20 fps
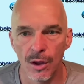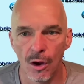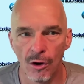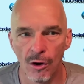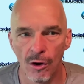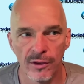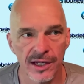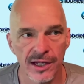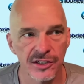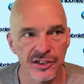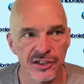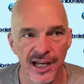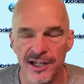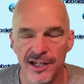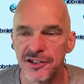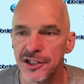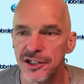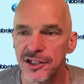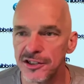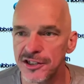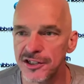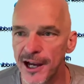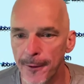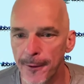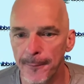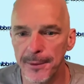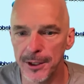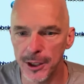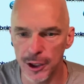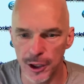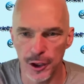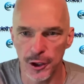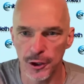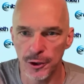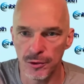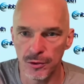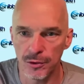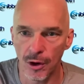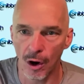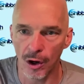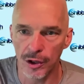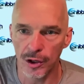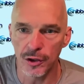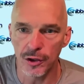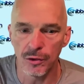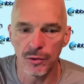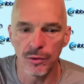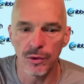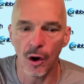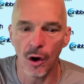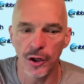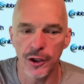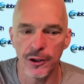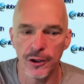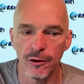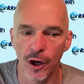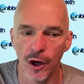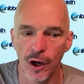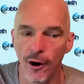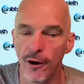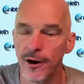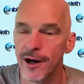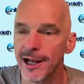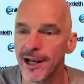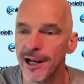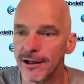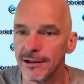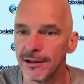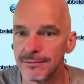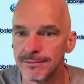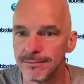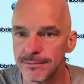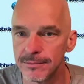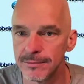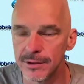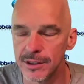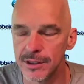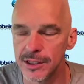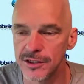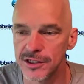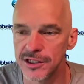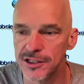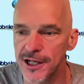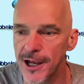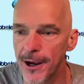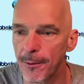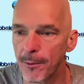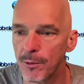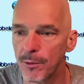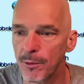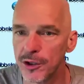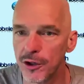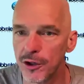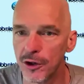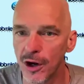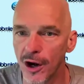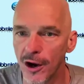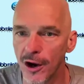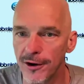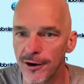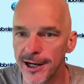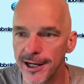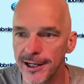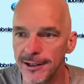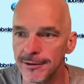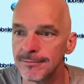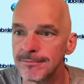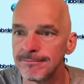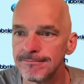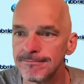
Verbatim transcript: Are these sessions helping you? Are you are you learning? Does this help with your learning?